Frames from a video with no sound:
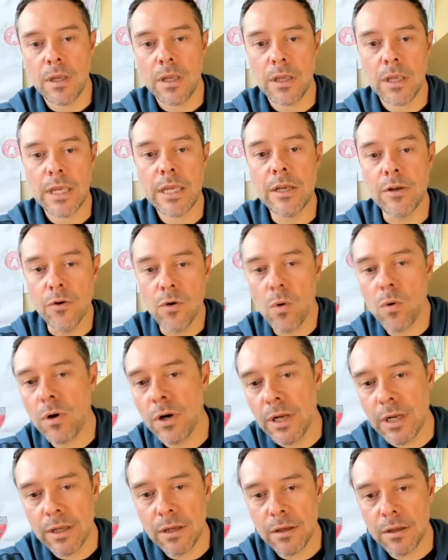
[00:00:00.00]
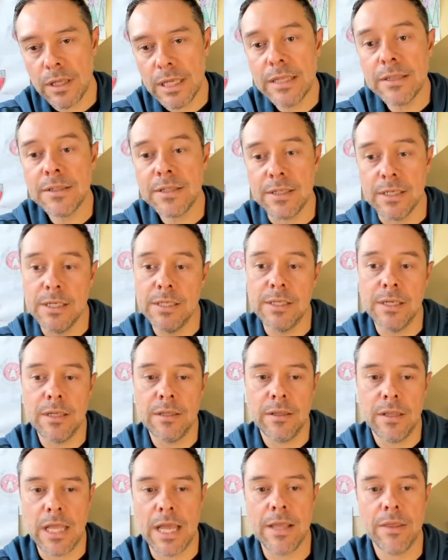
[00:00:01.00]
ignoring
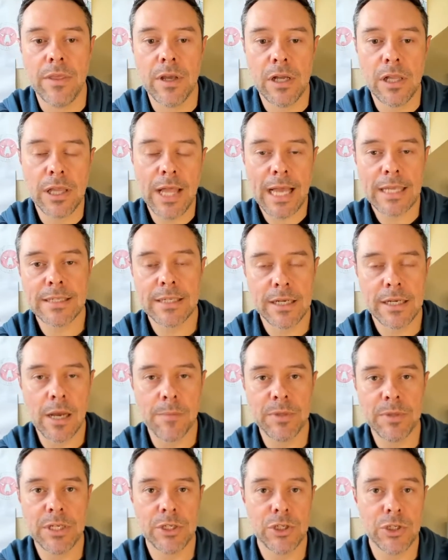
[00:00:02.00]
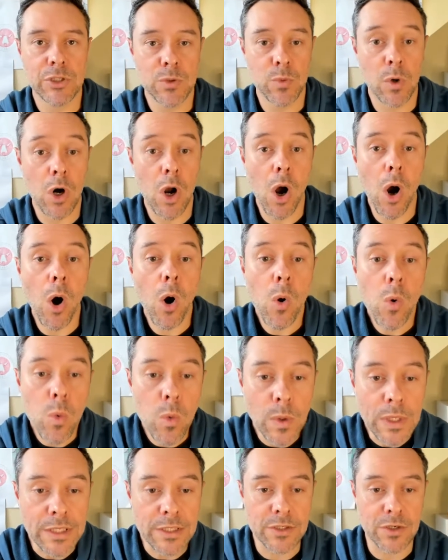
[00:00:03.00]
in-season, like the classic competitions were
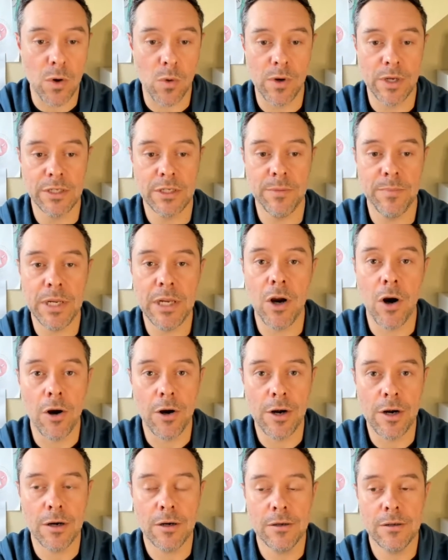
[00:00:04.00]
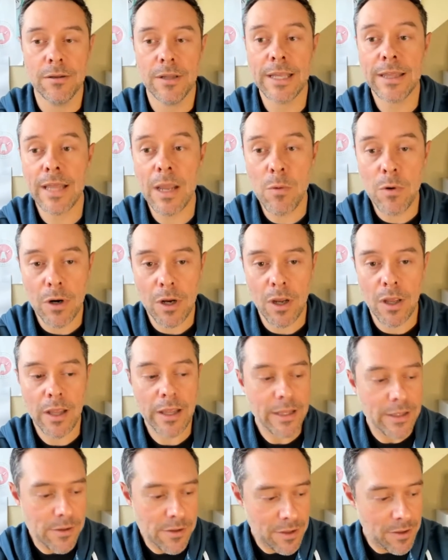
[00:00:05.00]
always going to be harder. Like they were,
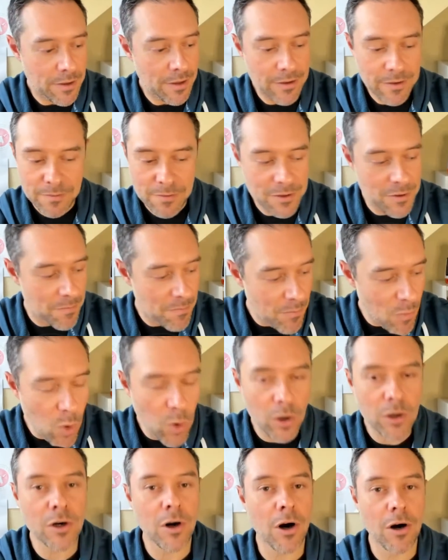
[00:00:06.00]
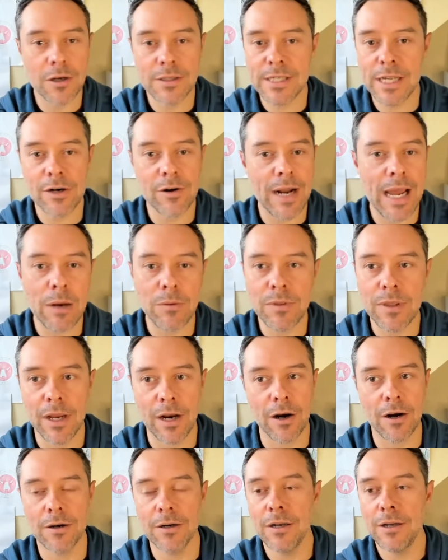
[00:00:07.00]
the more cards that are out
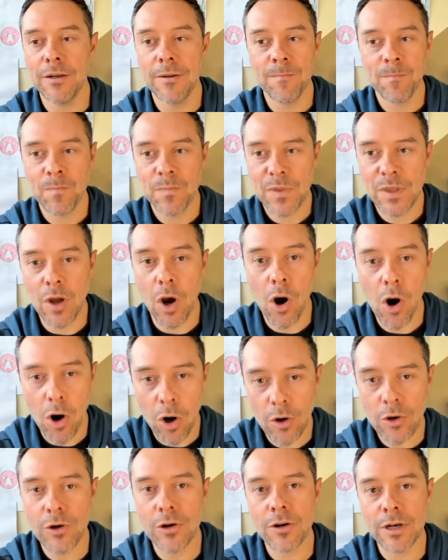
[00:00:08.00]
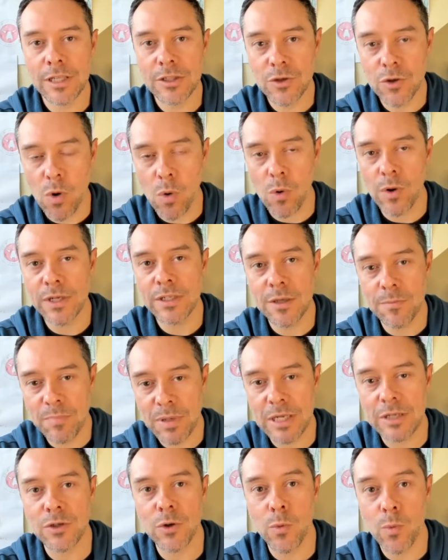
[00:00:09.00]
there, the harder it's going to
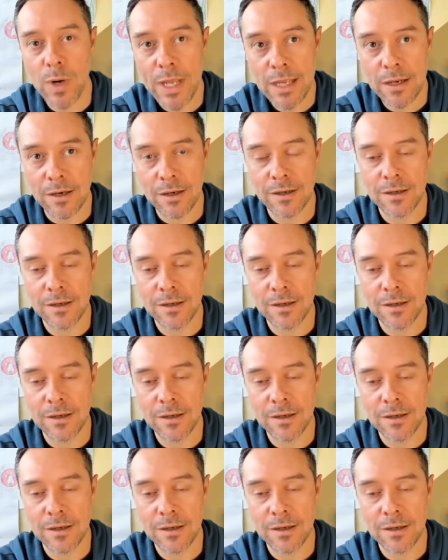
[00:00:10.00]
be to win.